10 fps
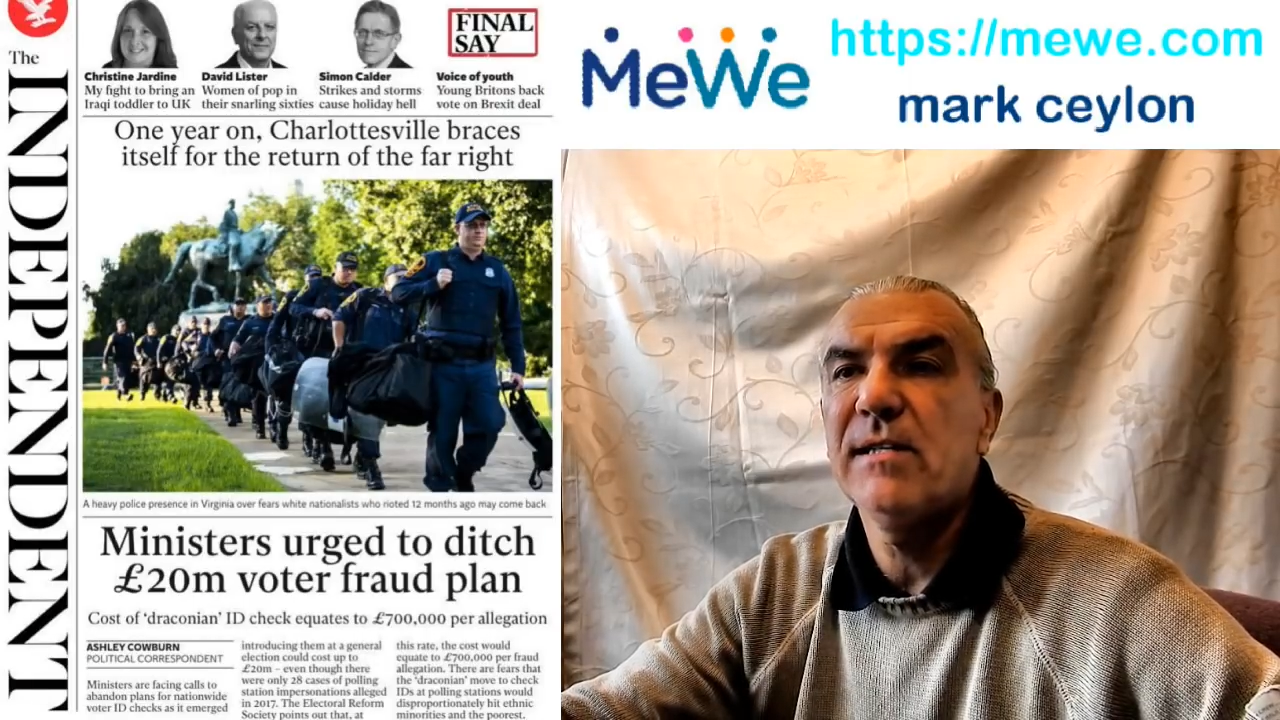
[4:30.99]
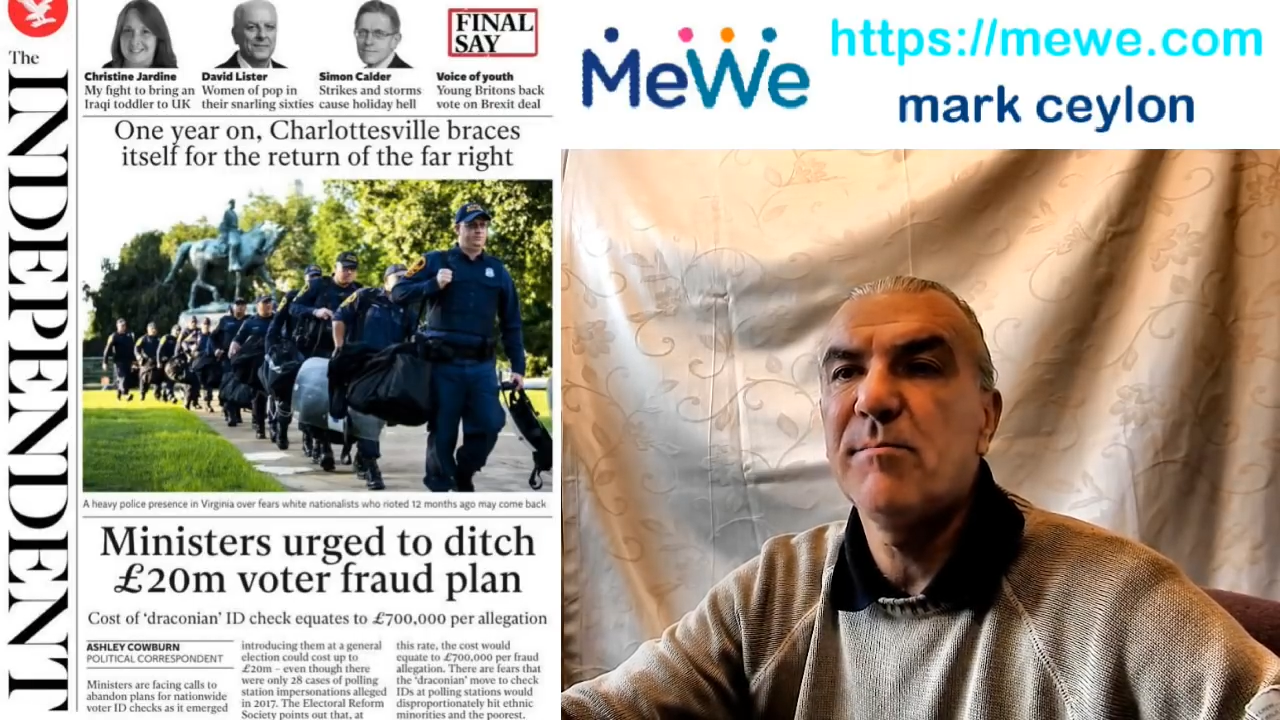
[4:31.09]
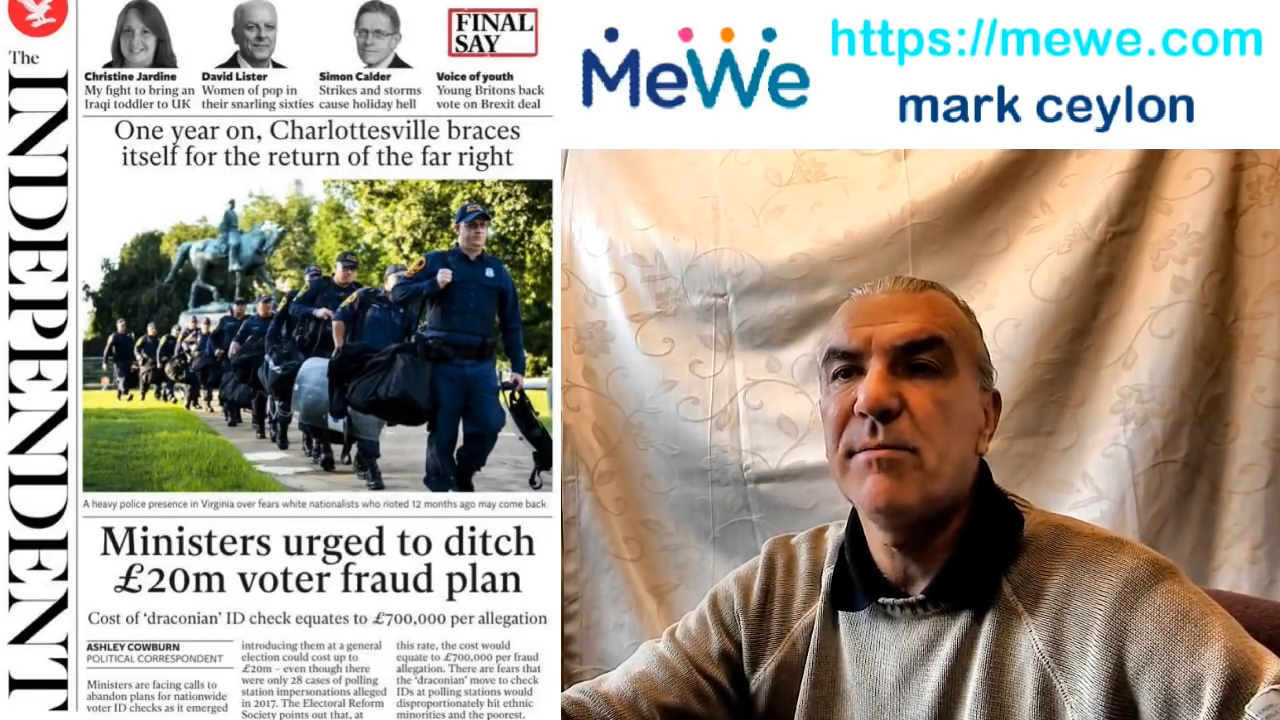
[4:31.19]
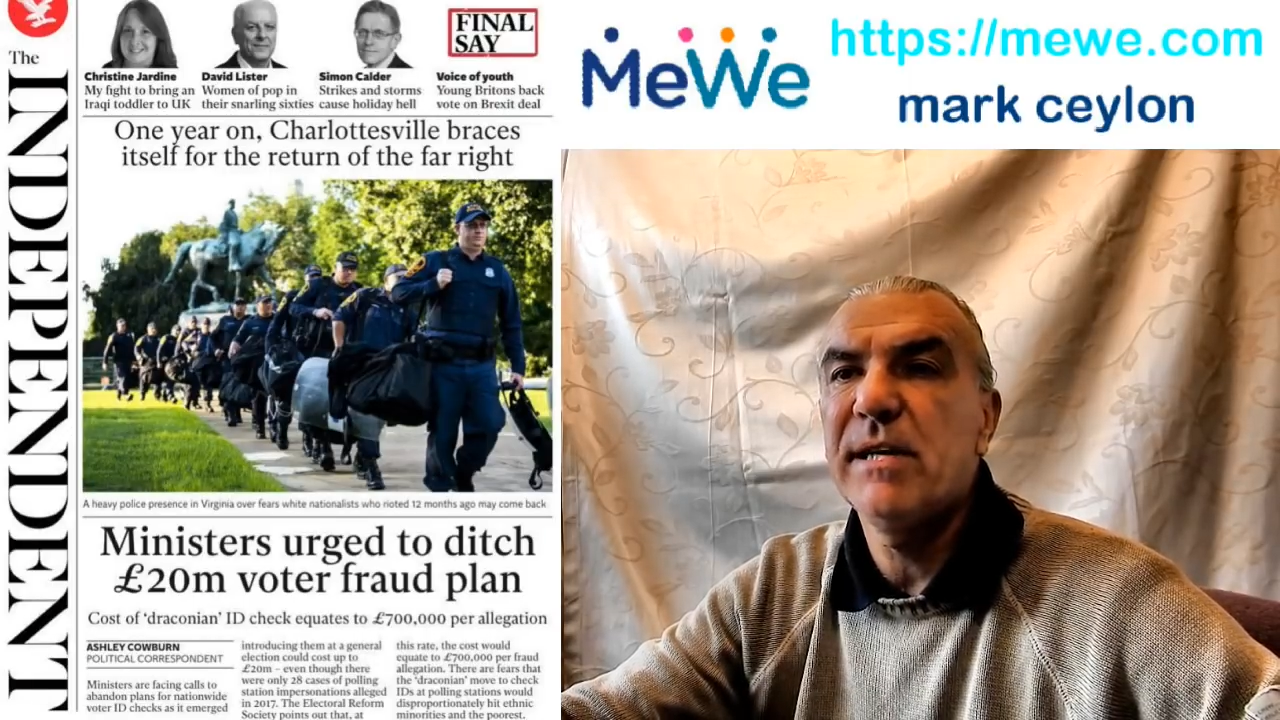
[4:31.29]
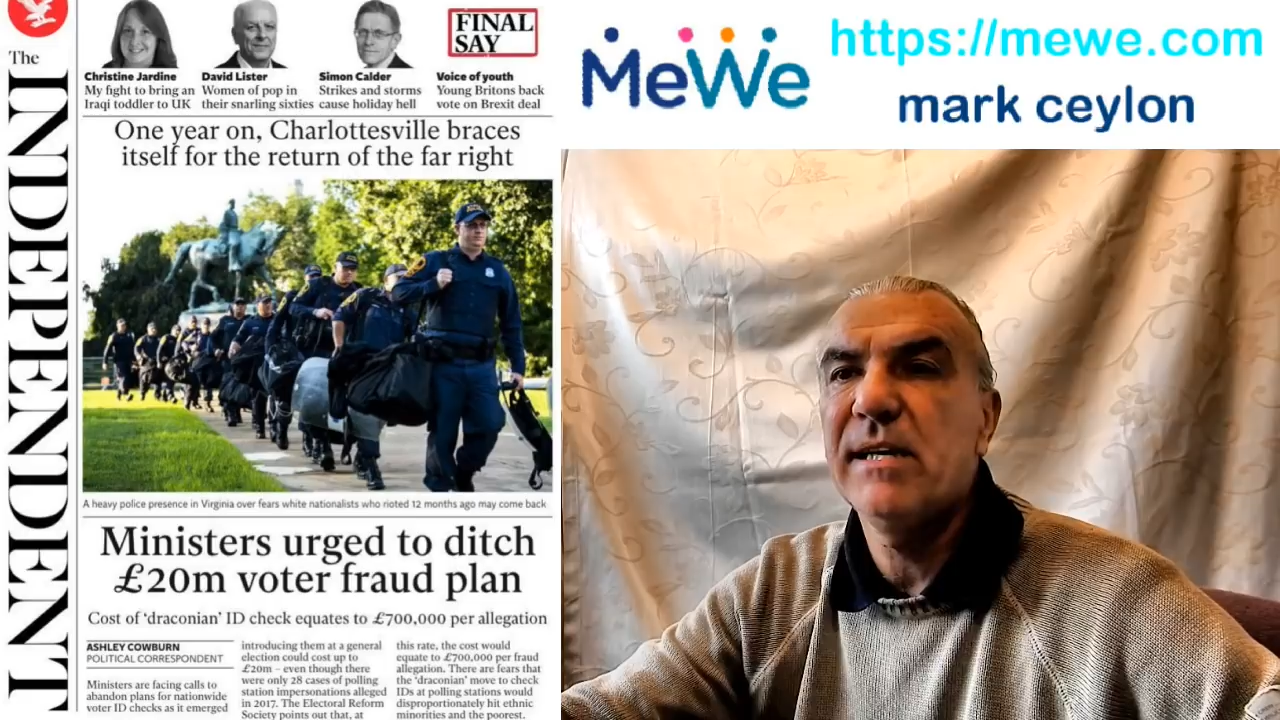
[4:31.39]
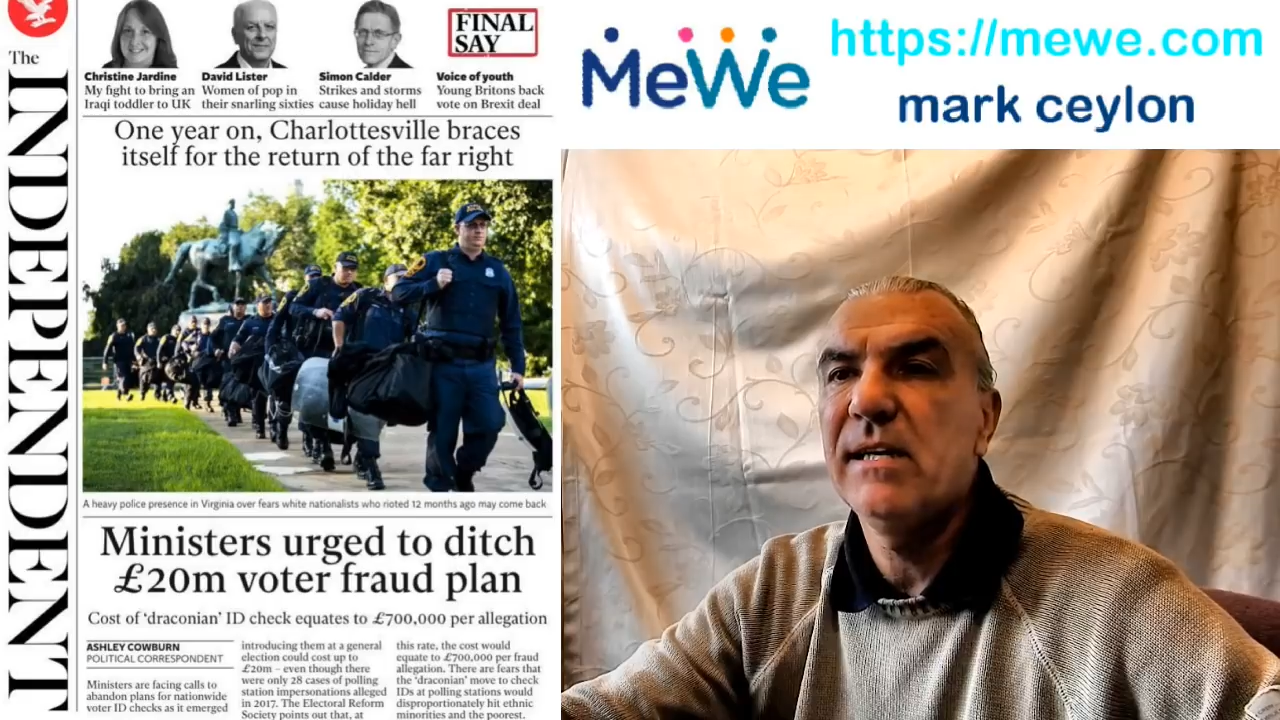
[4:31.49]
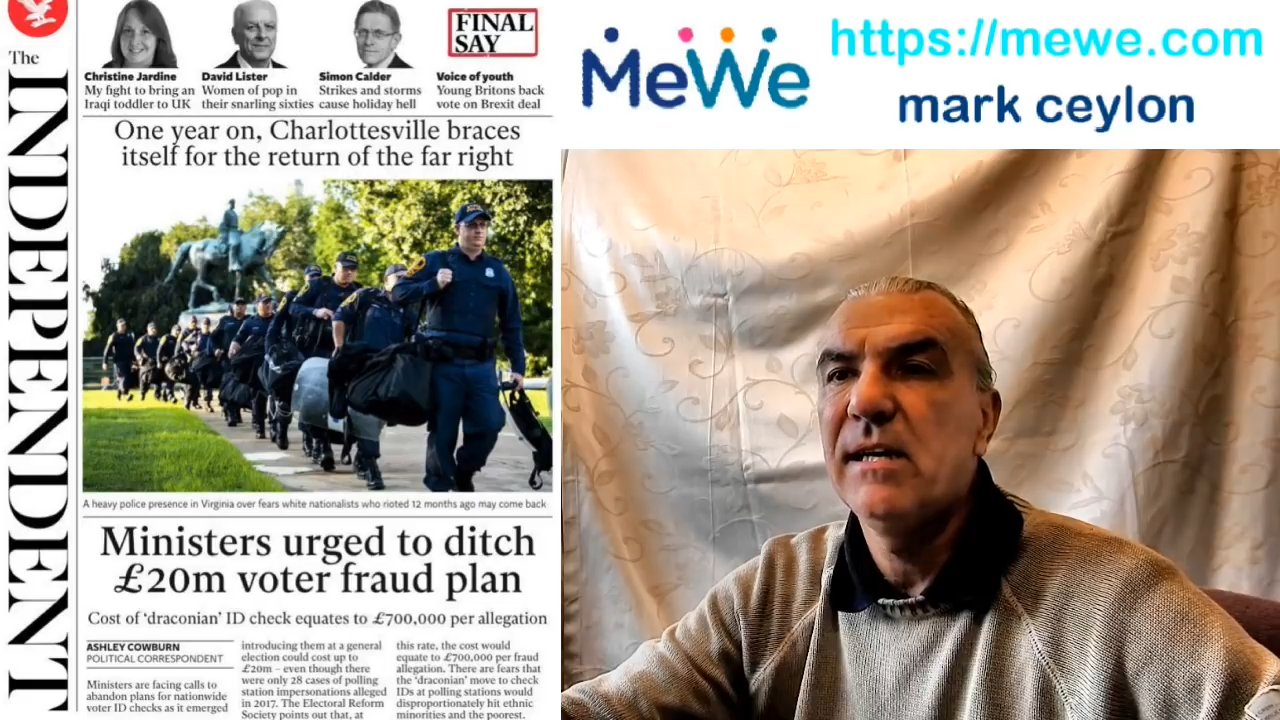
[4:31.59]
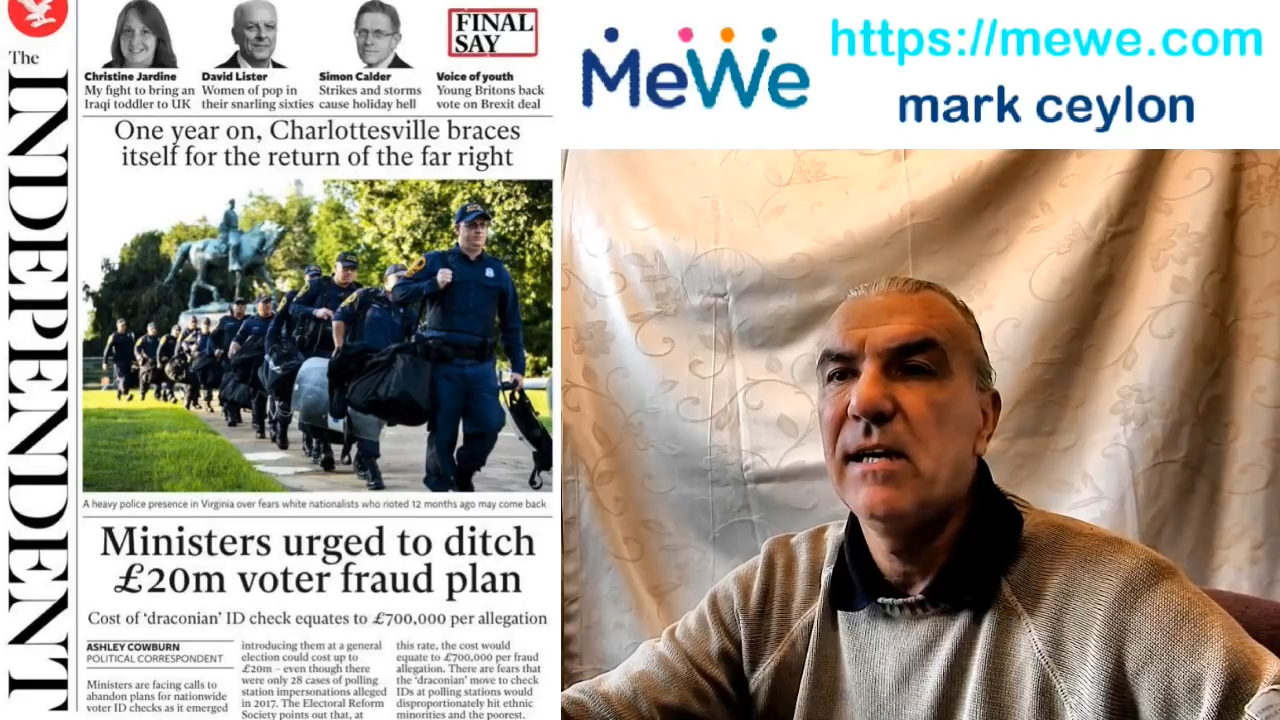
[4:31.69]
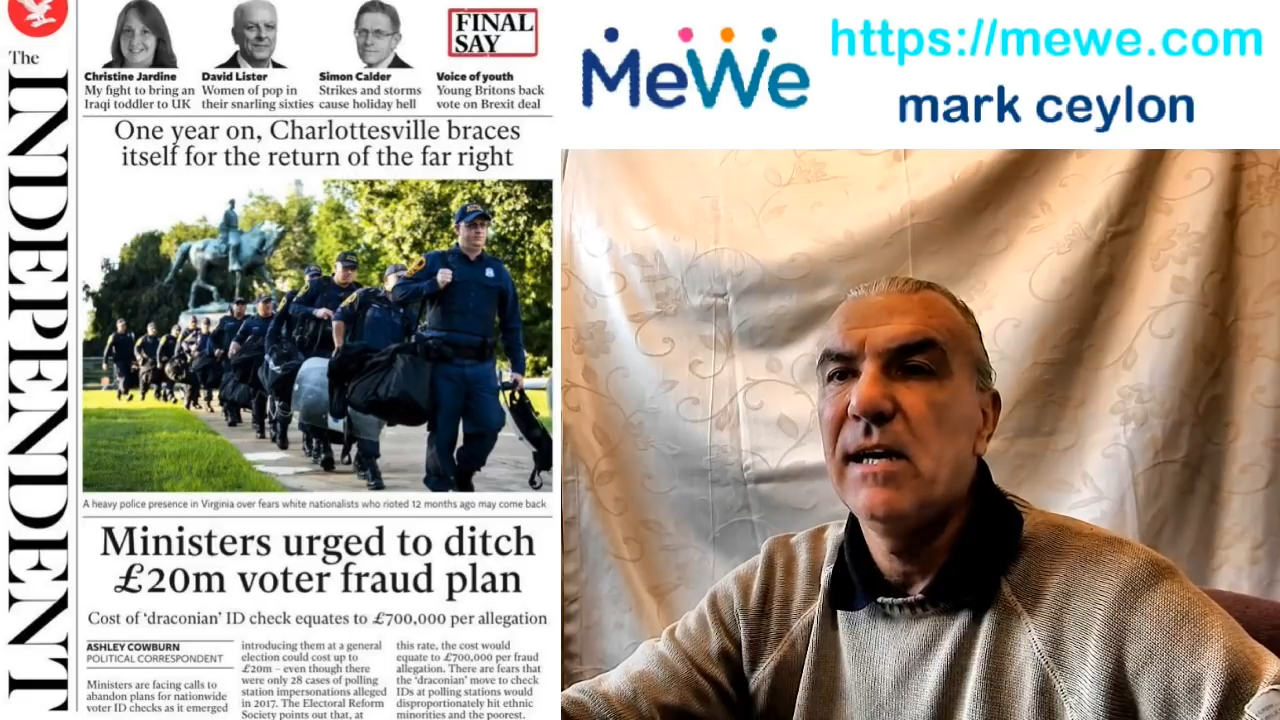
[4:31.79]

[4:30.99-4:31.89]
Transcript: to bring